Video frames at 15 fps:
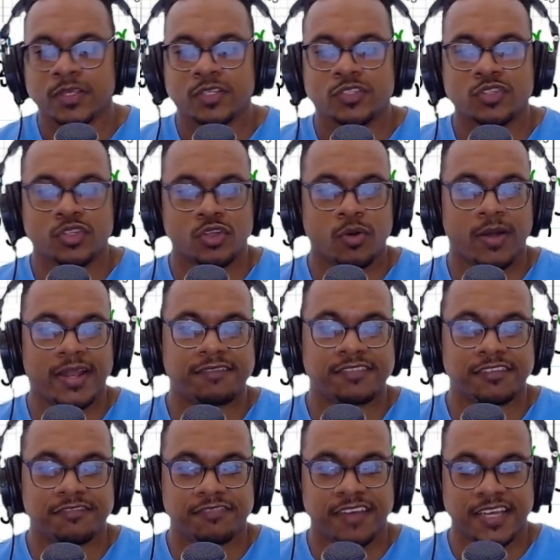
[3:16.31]
So now I'll have to
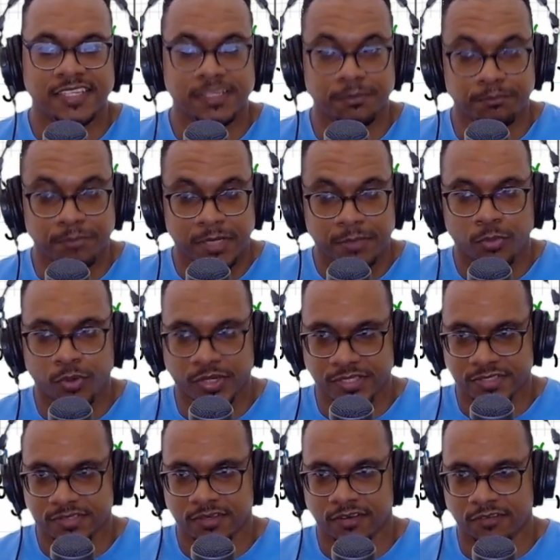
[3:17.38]
find the
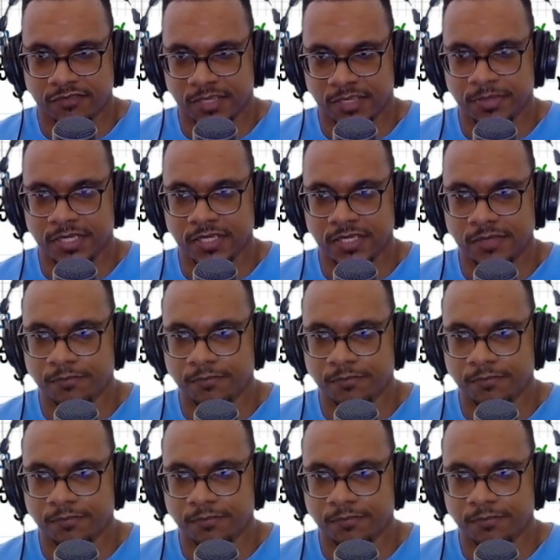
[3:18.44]
midpoint of AB.